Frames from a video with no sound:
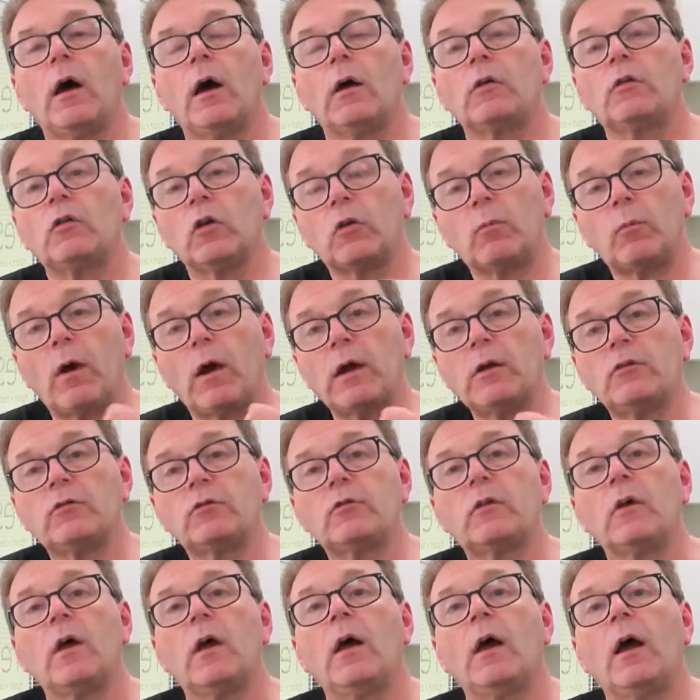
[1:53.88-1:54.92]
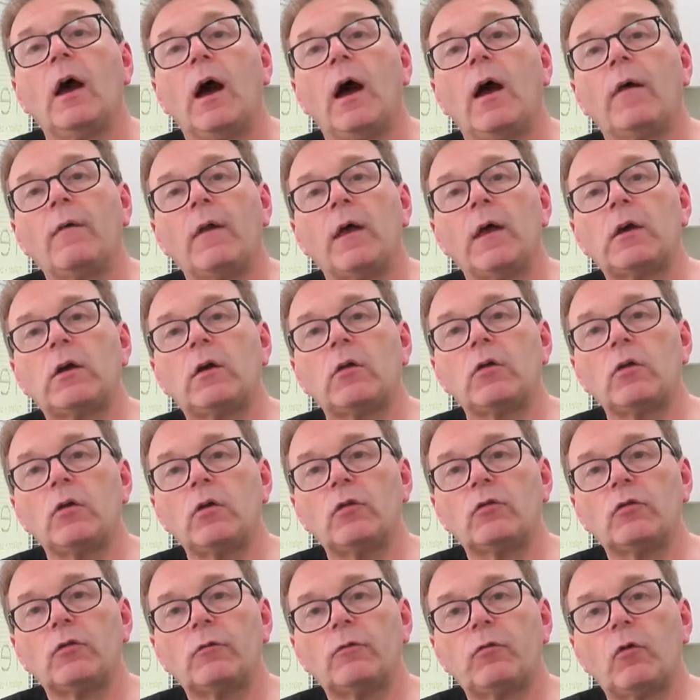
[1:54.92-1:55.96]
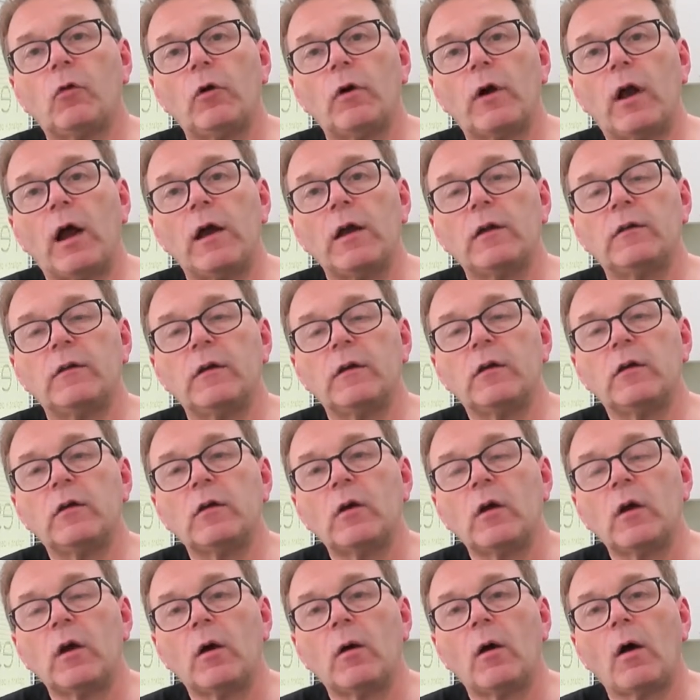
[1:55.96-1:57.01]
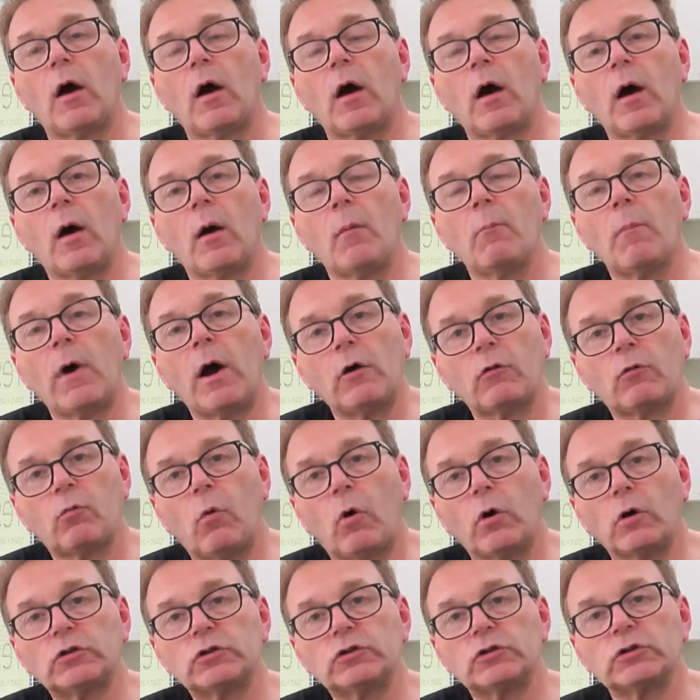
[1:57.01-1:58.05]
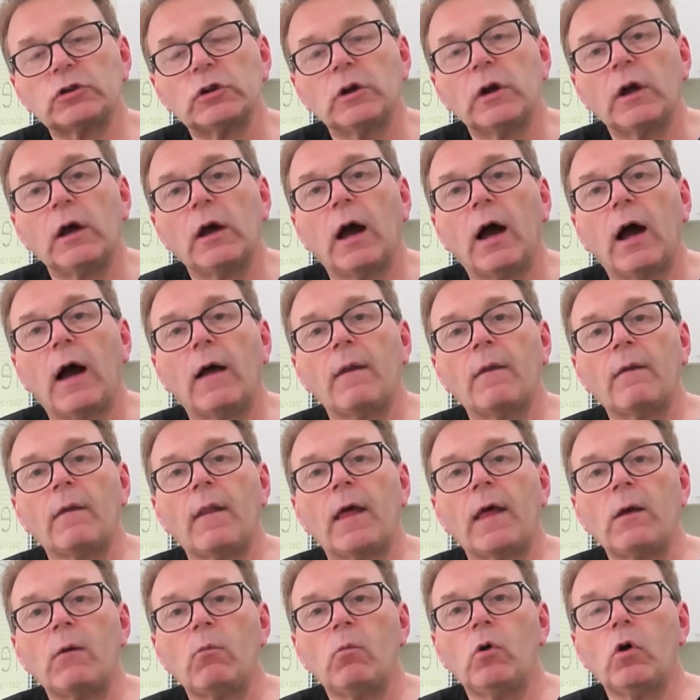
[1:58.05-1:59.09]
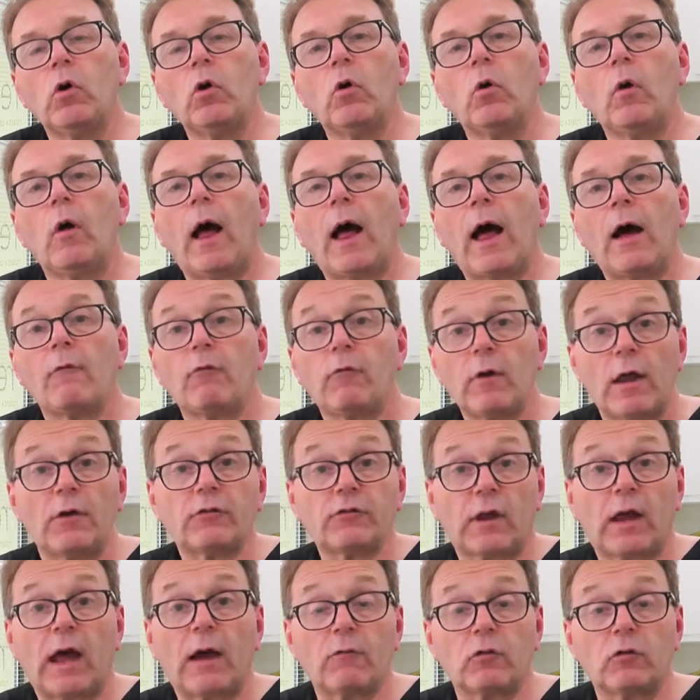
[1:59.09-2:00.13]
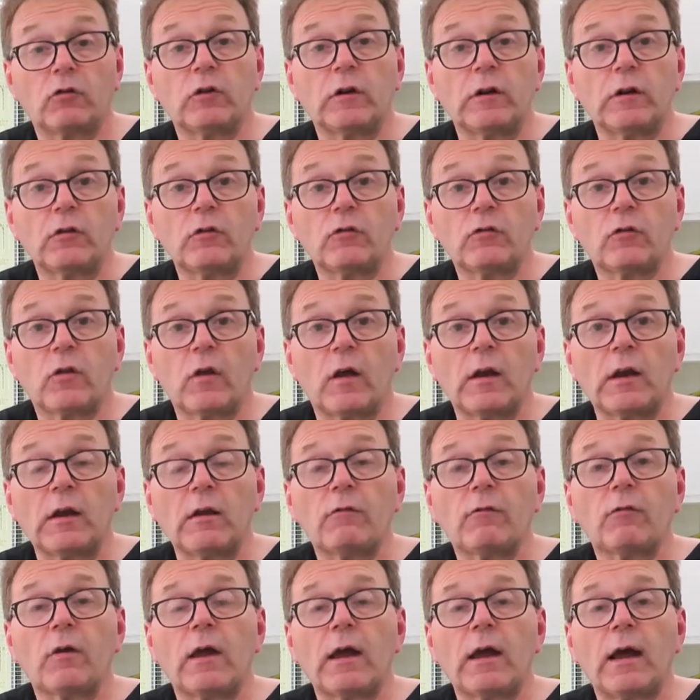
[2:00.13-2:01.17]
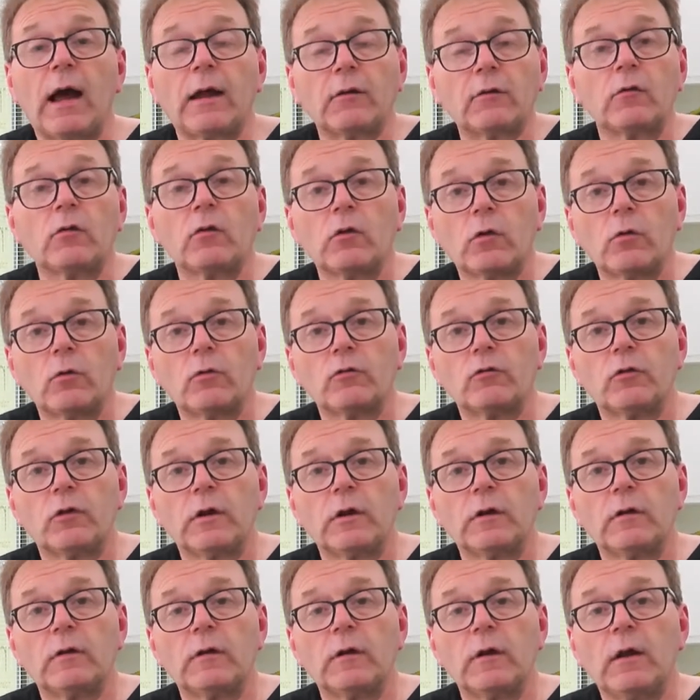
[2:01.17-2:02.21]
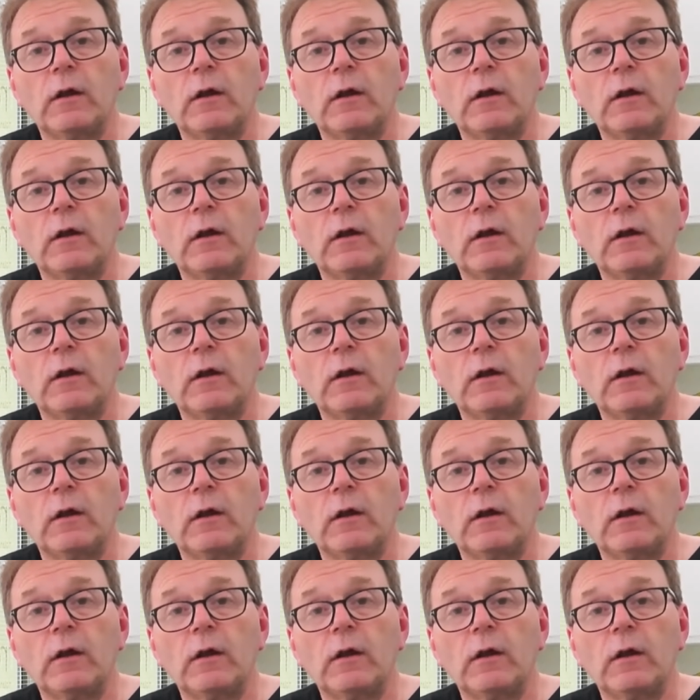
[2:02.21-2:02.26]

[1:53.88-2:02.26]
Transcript: toothpaste, and they can use a fluoridated mouthwash, and they will have less cavities than if they hadn't used it.